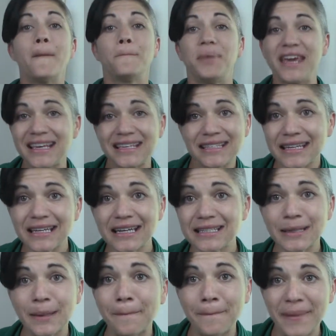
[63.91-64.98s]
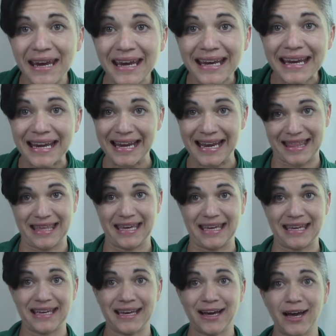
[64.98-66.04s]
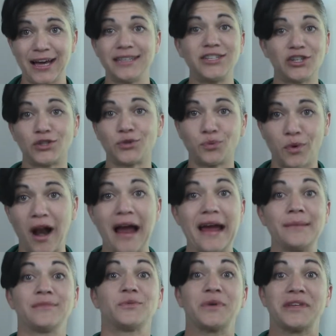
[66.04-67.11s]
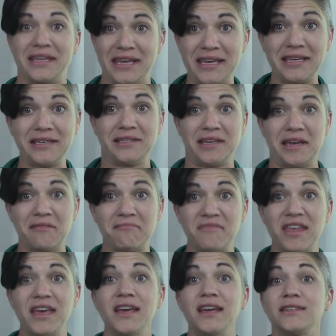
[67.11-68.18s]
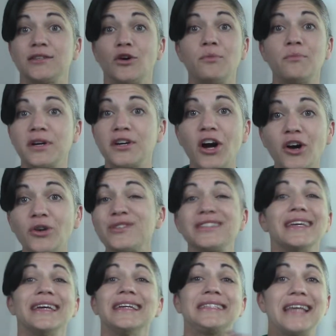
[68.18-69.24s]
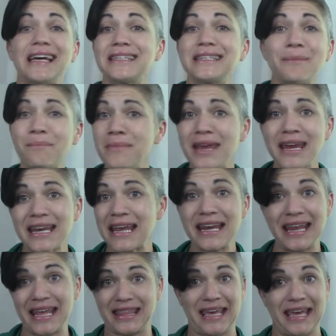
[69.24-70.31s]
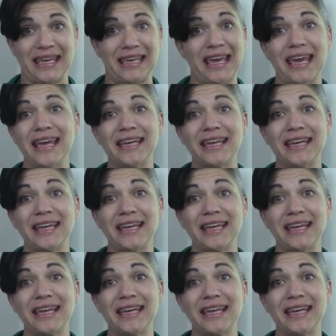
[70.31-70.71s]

Peasy doesn't mean anything. It just rhymes with easy. So magotes, it doesn't mean anything.